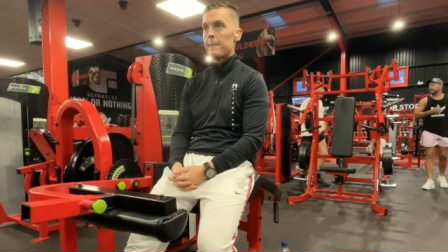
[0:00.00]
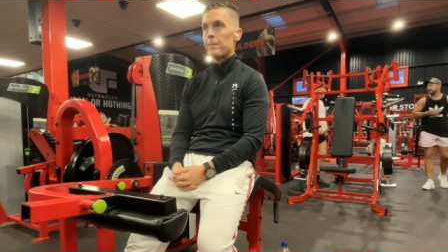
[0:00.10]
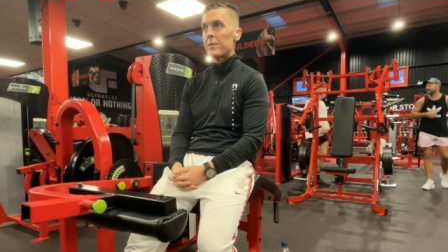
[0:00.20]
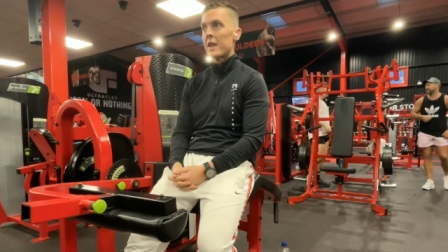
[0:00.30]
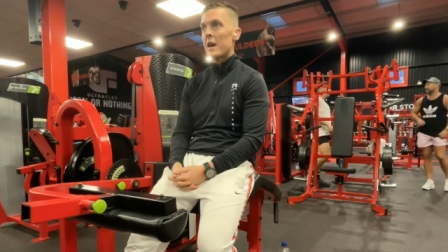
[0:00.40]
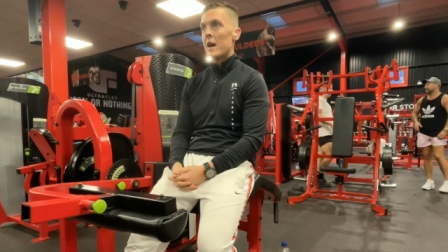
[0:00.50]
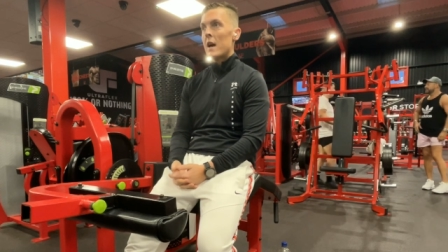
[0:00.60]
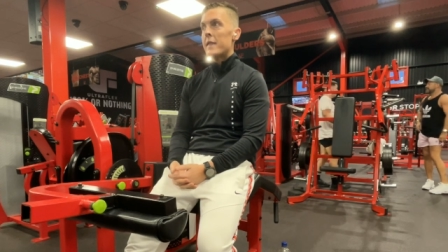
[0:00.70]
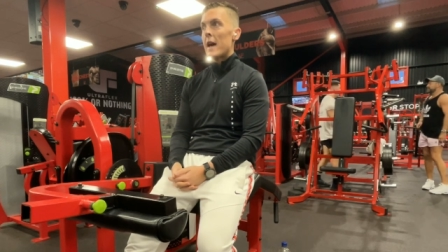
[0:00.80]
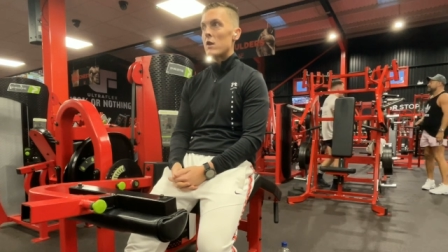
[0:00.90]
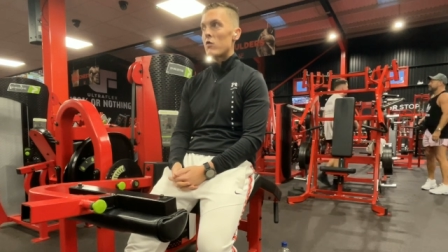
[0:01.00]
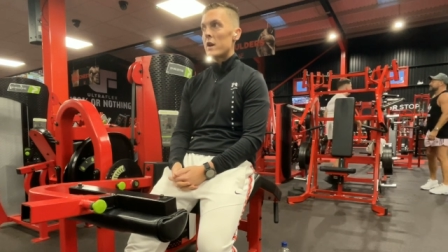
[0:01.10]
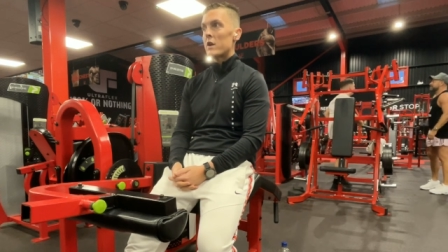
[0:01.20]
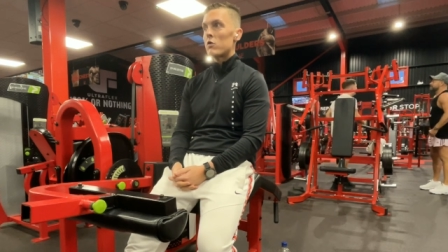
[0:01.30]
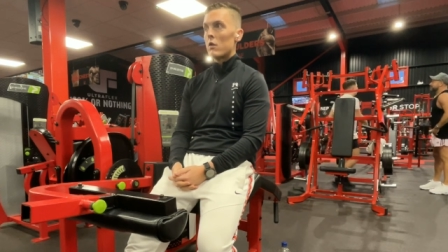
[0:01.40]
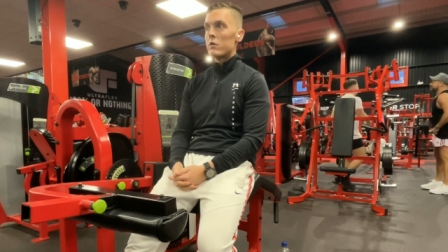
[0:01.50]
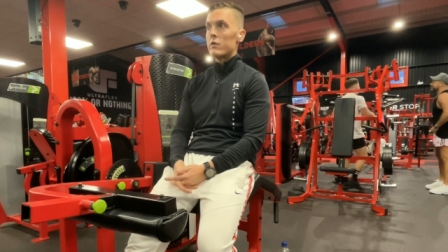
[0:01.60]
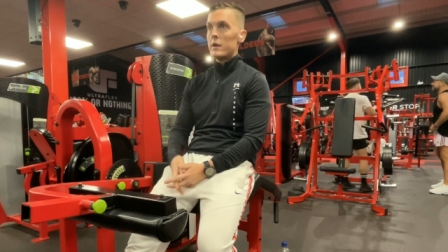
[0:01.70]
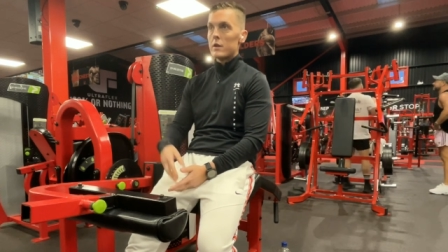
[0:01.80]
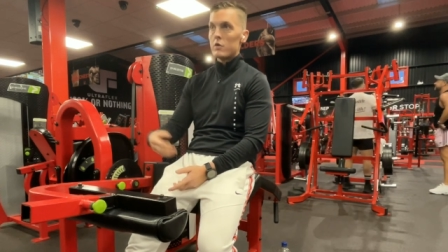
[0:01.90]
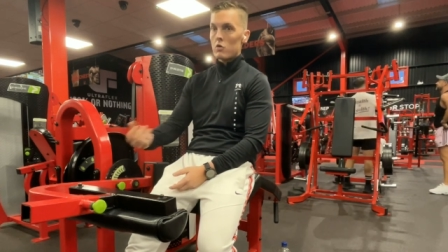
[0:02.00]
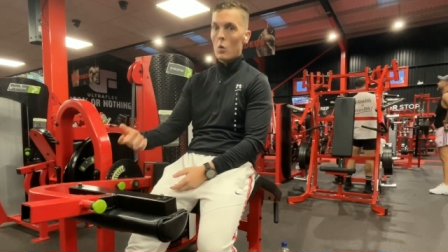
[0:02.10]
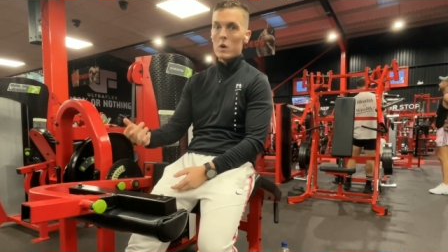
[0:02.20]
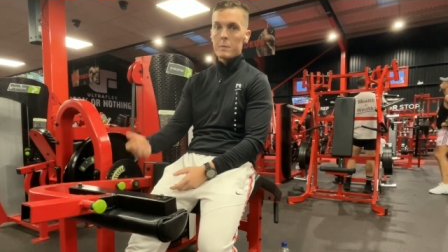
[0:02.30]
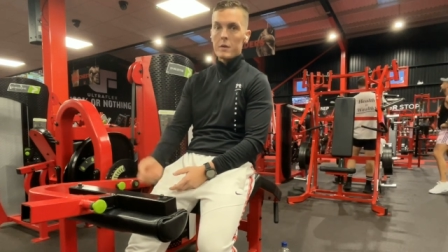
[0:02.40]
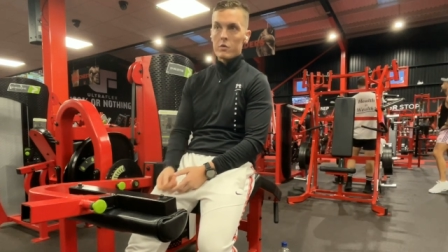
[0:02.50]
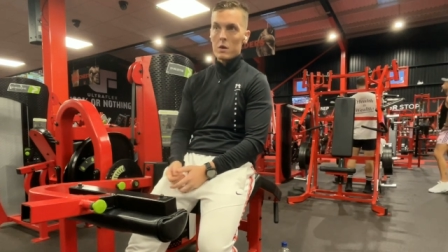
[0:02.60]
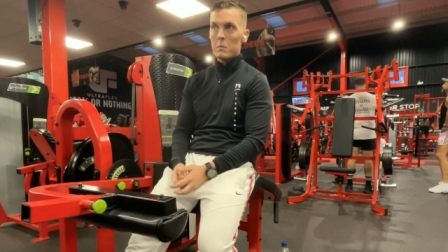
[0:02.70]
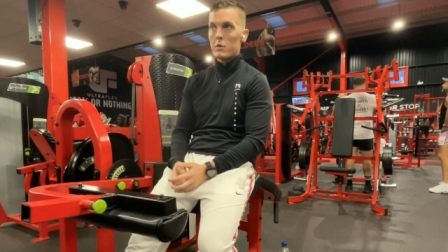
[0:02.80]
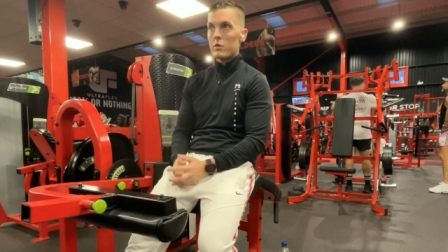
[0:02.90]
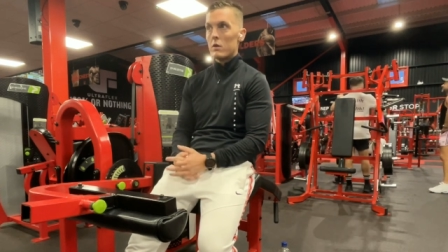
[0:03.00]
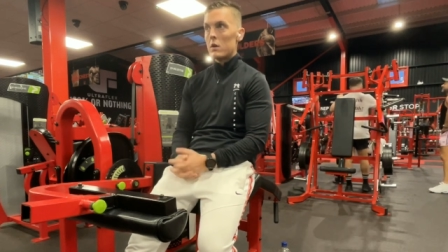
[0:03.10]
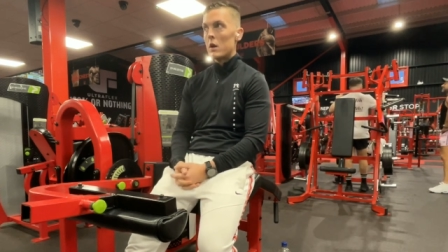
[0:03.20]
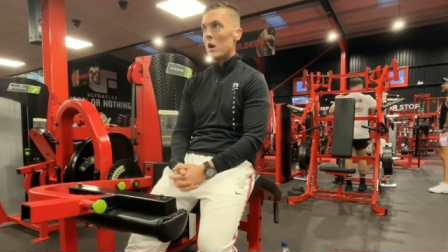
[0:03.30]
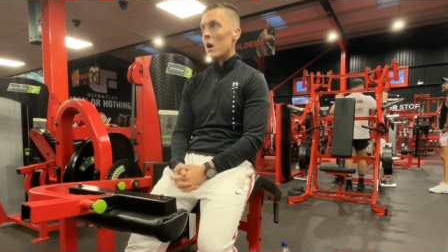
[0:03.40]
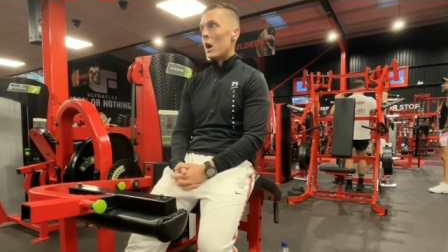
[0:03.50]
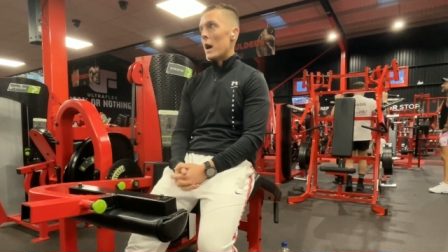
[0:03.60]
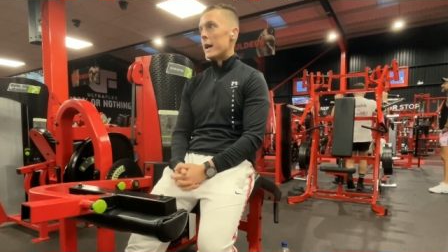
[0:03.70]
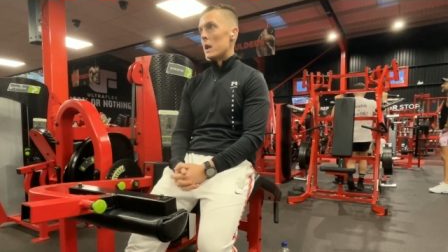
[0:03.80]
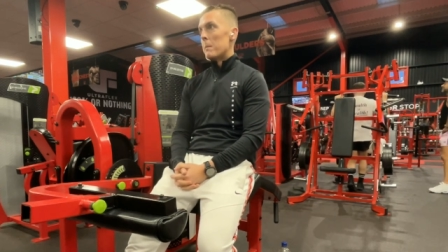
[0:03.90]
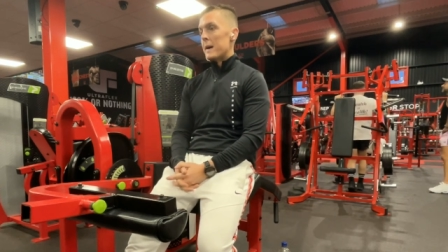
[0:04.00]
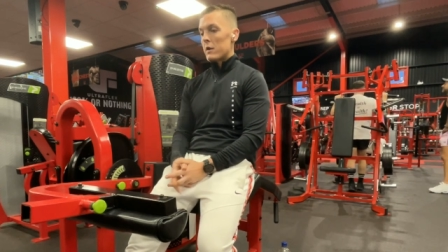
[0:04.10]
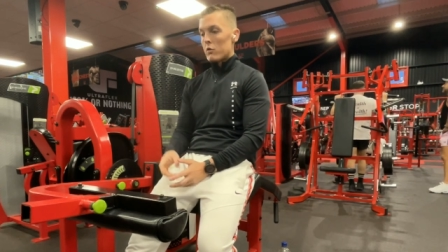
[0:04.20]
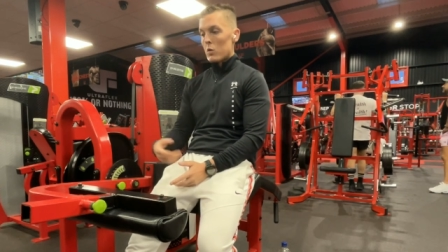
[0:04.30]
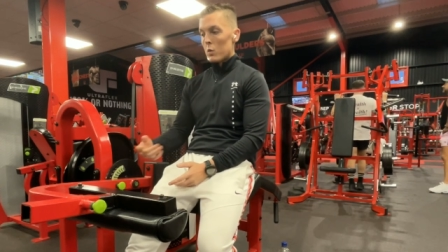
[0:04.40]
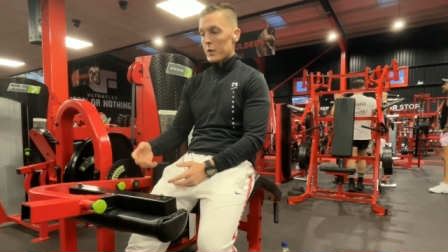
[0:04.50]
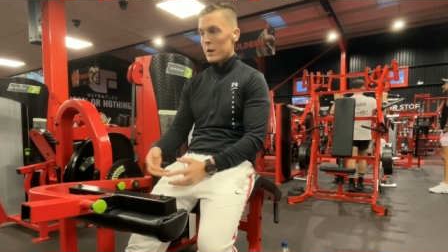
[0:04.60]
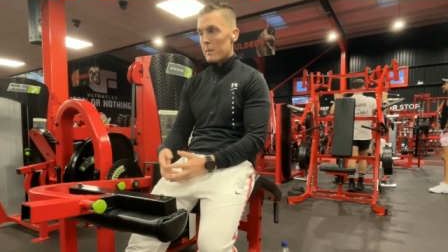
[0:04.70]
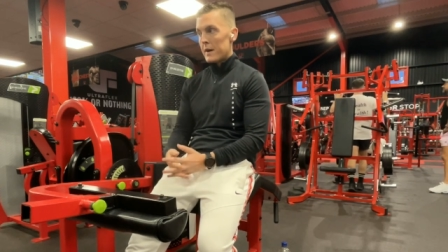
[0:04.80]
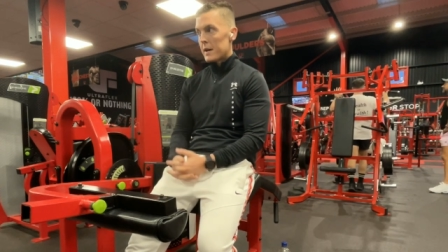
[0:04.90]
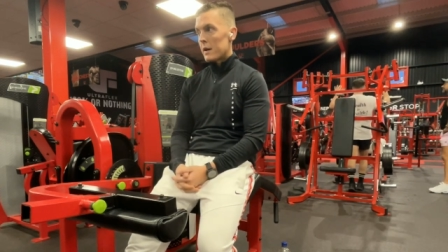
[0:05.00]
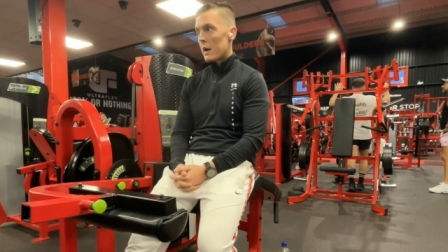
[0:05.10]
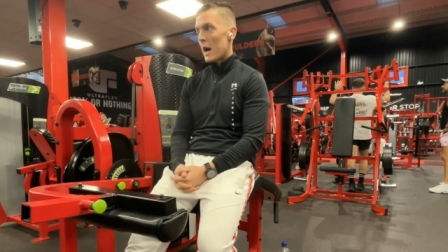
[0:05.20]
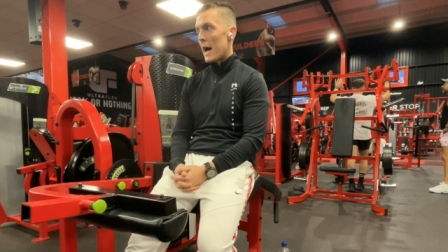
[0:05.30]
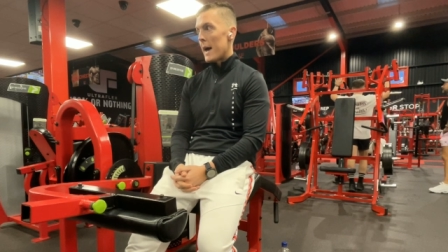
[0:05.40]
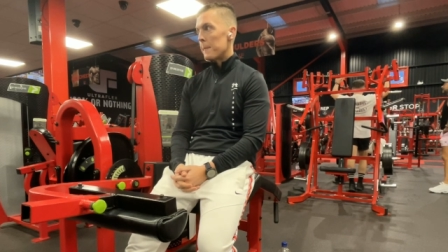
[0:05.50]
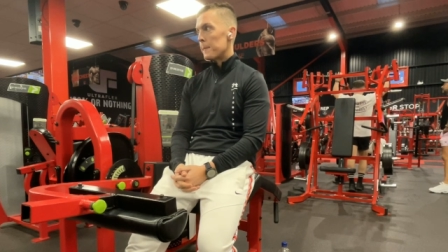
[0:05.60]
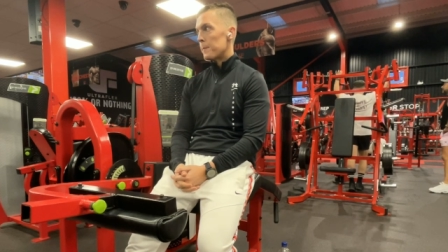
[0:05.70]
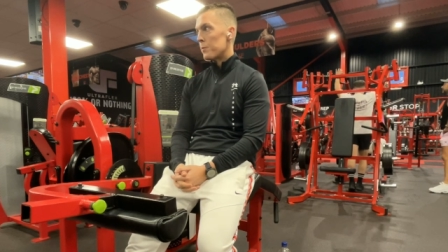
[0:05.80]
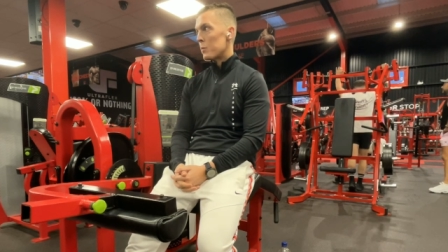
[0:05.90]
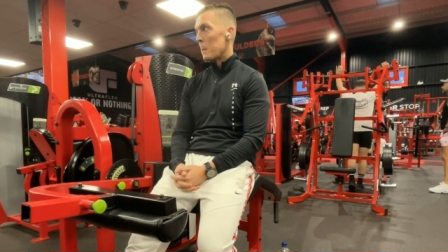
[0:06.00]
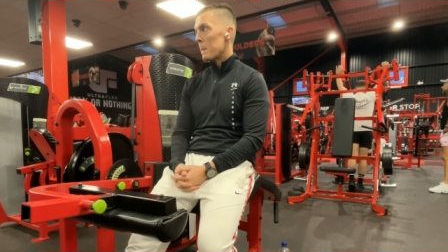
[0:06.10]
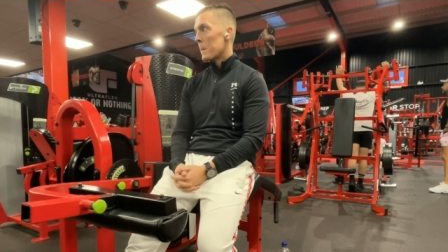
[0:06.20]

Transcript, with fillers: Um, then range is obviously the shortened position of the muscle, and the mid is just going to the mid. Um,